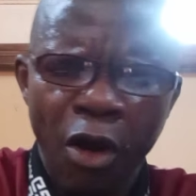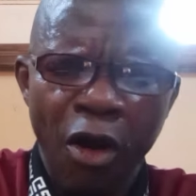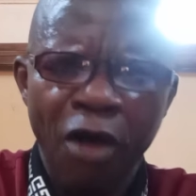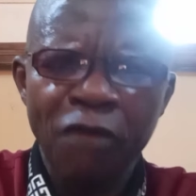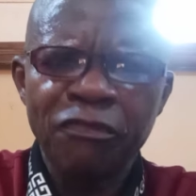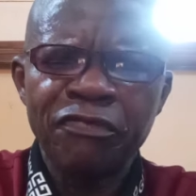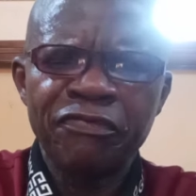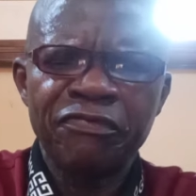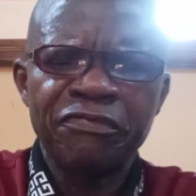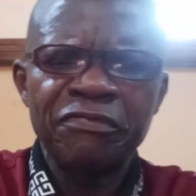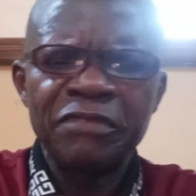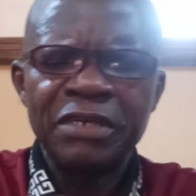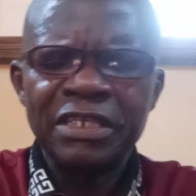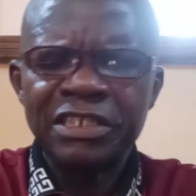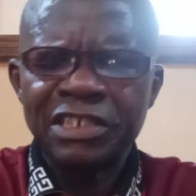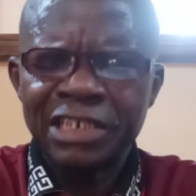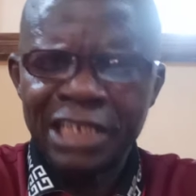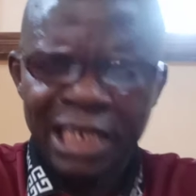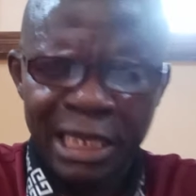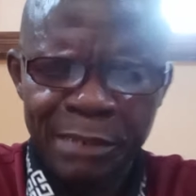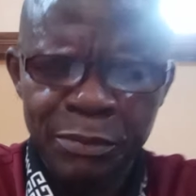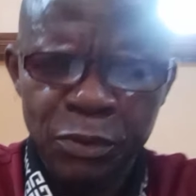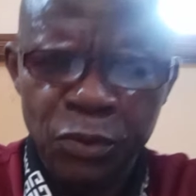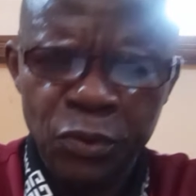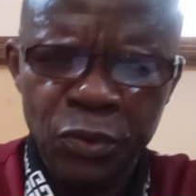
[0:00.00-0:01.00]
of
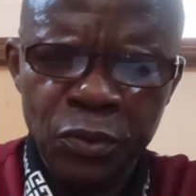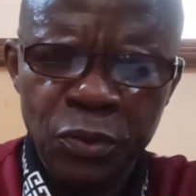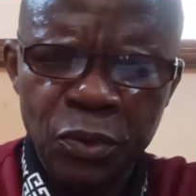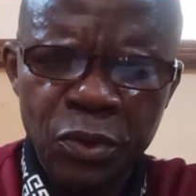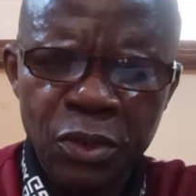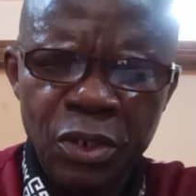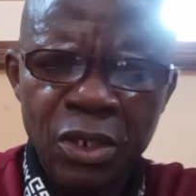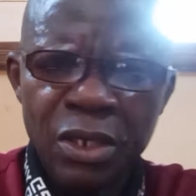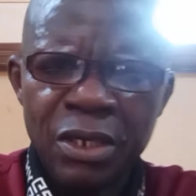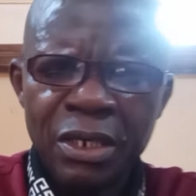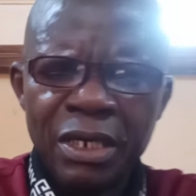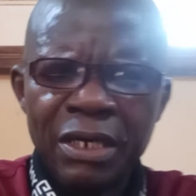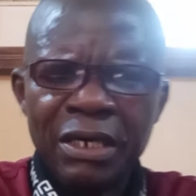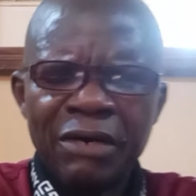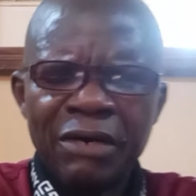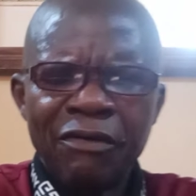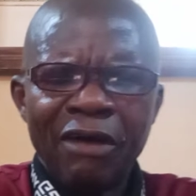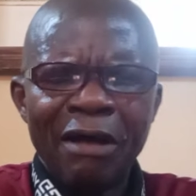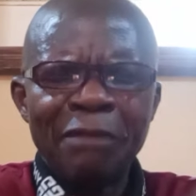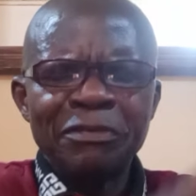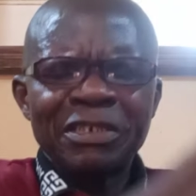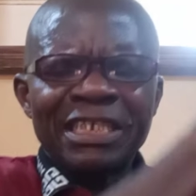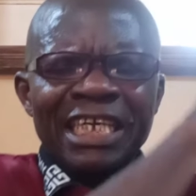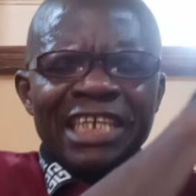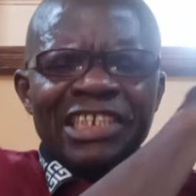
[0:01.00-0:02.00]
syllable,
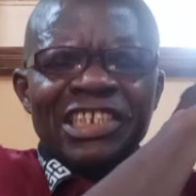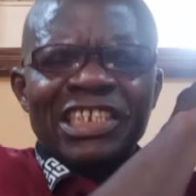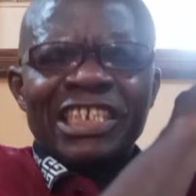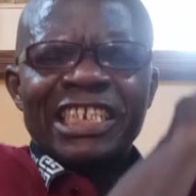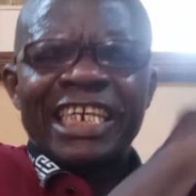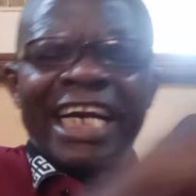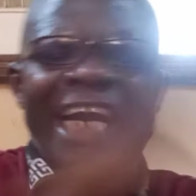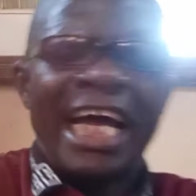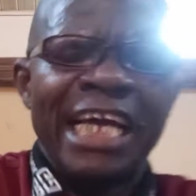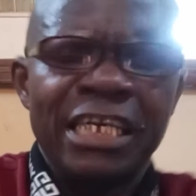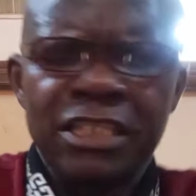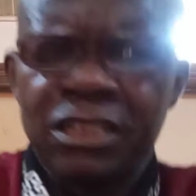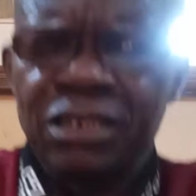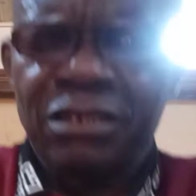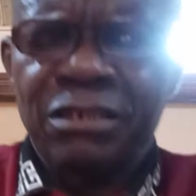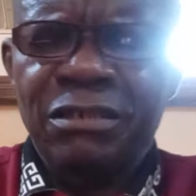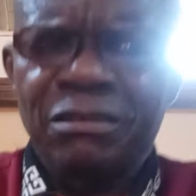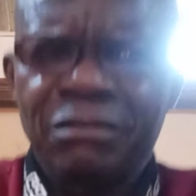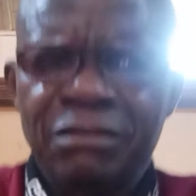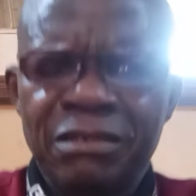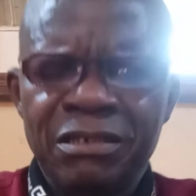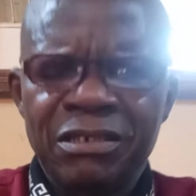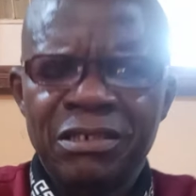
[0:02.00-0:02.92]
when we say straight,